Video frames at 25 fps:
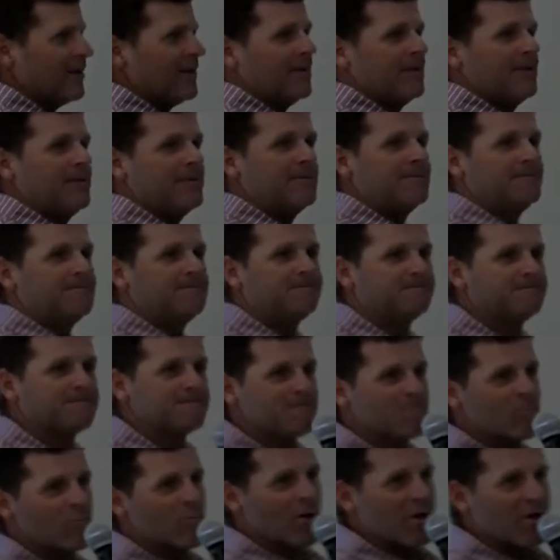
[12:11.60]
luncheon at the
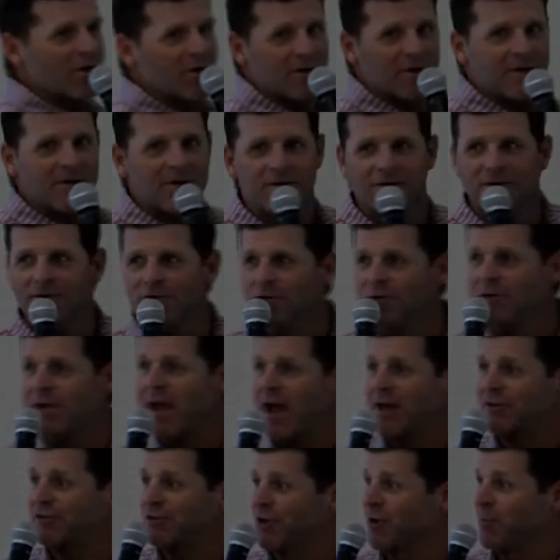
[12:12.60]
Hidden Valley Country
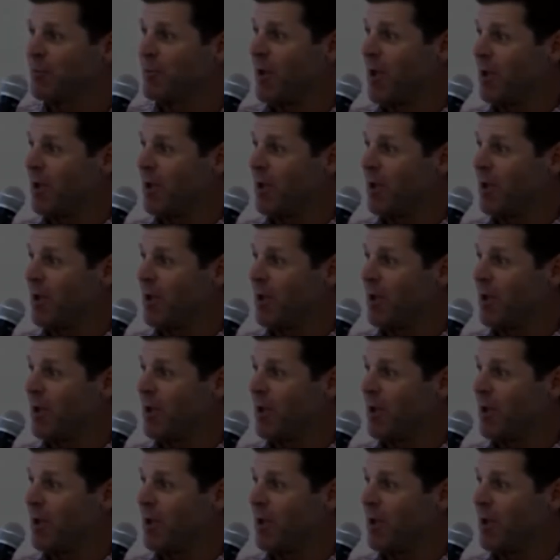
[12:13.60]
Club.